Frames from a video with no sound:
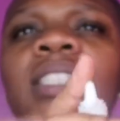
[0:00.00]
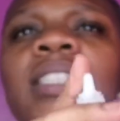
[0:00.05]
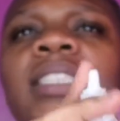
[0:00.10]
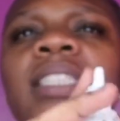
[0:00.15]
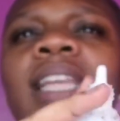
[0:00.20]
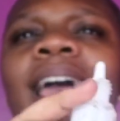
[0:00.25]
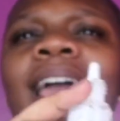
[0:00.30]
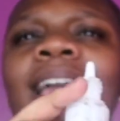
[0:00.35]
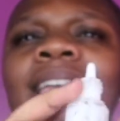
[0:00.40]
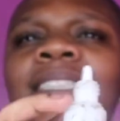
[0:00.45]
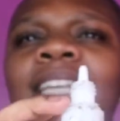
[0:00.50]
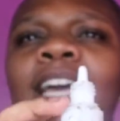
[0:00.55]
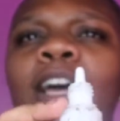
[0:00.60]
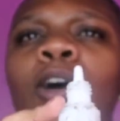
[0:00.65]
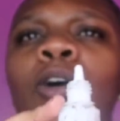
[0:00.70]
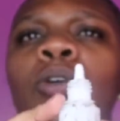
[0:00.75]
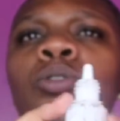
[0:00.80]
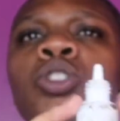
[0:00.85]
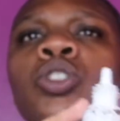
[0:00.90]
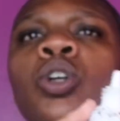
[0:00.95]
is the
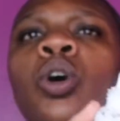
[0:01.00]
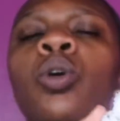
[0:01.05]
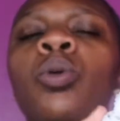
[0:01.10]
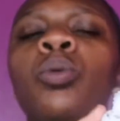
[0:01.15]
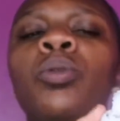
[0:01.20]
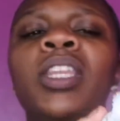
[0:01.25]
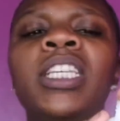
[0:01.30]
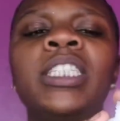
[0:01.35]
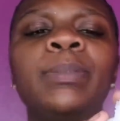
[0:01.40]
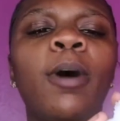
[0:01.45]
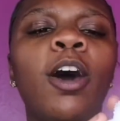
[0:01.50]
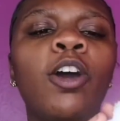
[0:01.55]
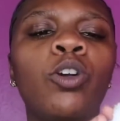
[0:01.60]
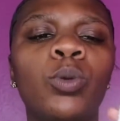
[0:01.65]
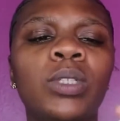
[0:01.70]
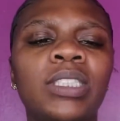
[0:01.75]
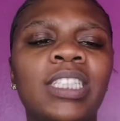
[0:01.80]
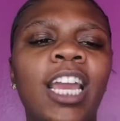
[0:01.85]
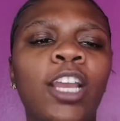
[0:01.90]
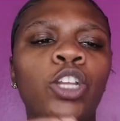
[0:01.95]
XL, so this bottle
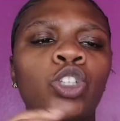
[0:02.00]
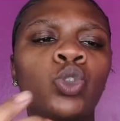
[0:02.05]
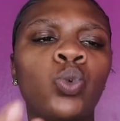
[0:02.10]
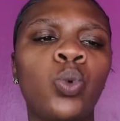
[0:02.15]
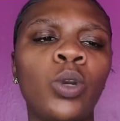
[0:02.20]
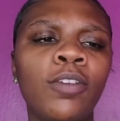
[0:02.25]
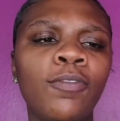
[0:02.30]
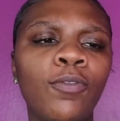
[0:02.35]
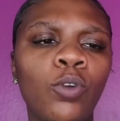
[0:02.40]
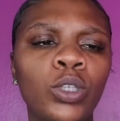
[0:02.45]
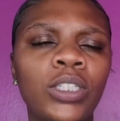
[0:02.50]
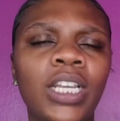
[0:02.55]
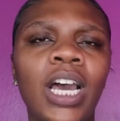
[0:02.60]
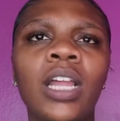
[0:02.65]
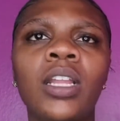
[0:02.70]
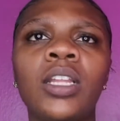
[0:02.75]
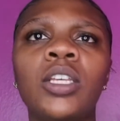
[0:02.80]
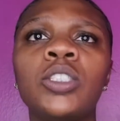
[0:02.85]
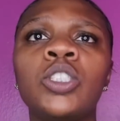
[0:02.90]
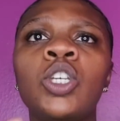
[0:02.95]
is like
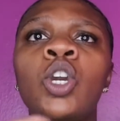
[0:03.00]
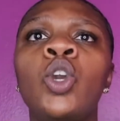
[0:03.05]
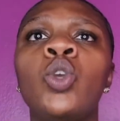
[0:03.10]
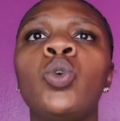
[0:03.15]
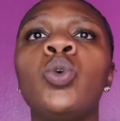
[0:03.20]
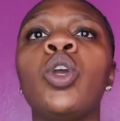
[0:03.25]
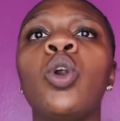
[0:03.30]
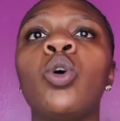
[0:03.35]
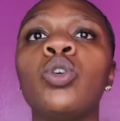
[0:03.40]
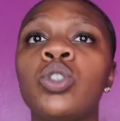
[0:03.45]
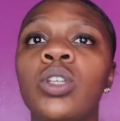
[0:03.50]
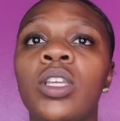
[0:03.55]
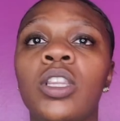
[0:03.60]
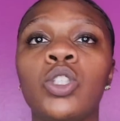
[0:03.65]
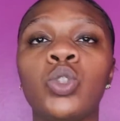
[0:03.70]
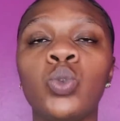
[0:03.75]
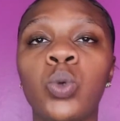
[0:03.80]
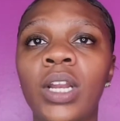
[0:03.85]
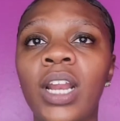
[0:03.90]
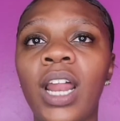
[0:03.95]
$24. You can also get the
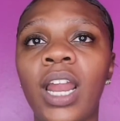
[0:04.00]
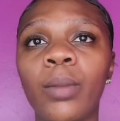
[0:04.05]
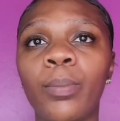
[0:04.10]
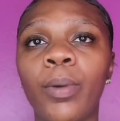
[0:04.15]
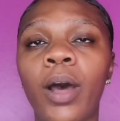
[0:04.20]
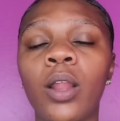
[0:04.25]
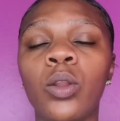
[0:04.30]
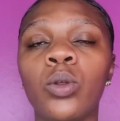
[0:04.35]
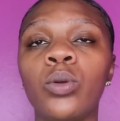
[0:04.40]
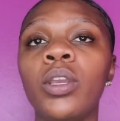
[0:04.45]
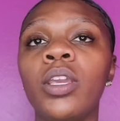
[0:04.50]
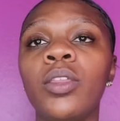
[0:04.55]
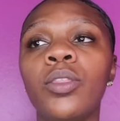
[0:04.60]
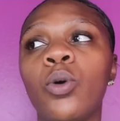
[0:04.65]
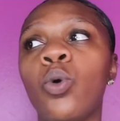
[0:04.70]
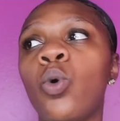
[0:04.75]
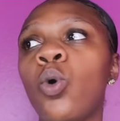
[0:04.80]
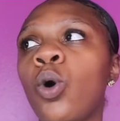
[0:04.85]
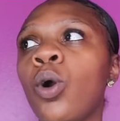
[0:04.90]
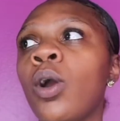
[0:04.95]
$20 bottle, either
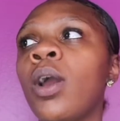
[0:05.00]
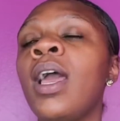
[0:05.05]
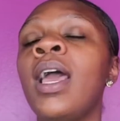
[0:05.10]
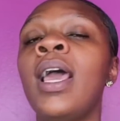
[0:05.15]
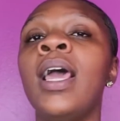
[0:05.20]
or.